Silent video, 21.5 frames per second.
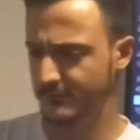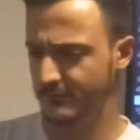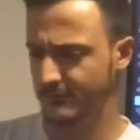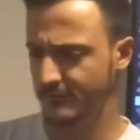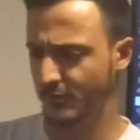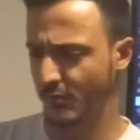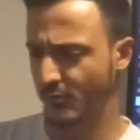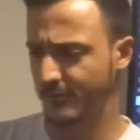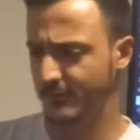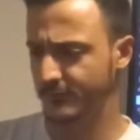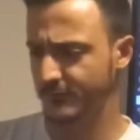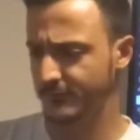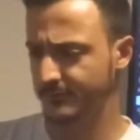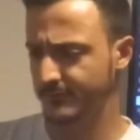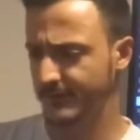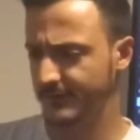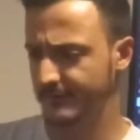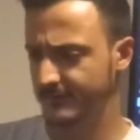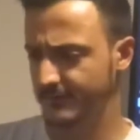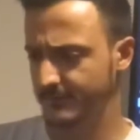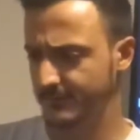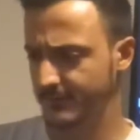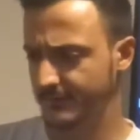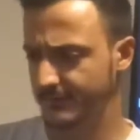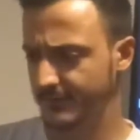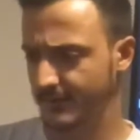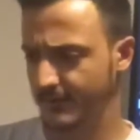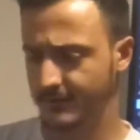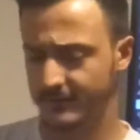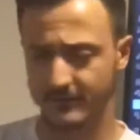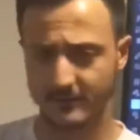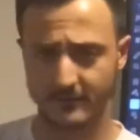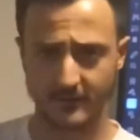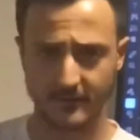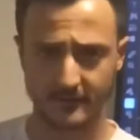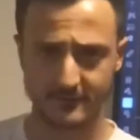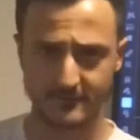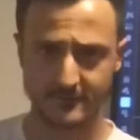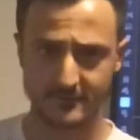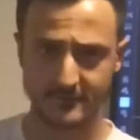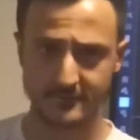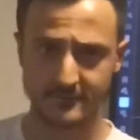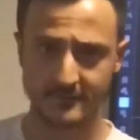No one would basically be selling their
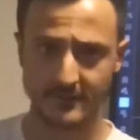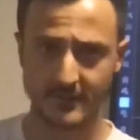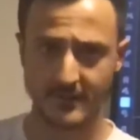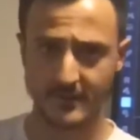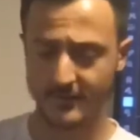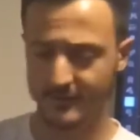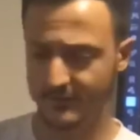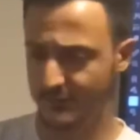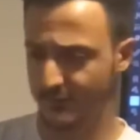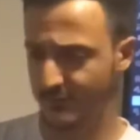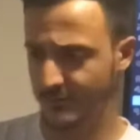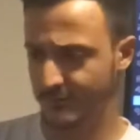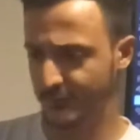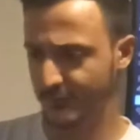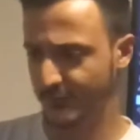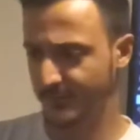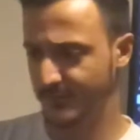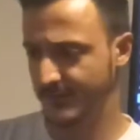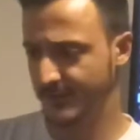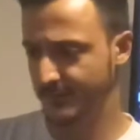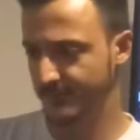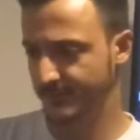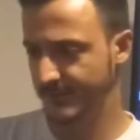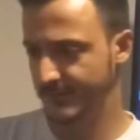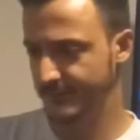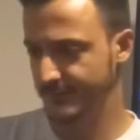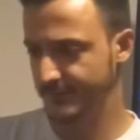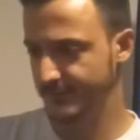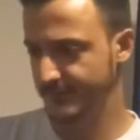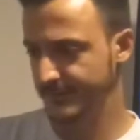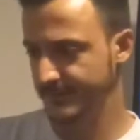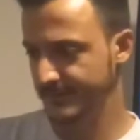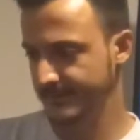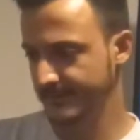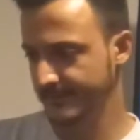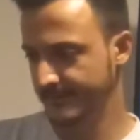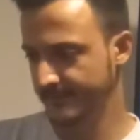altcoins, no one will be in Bitcoin,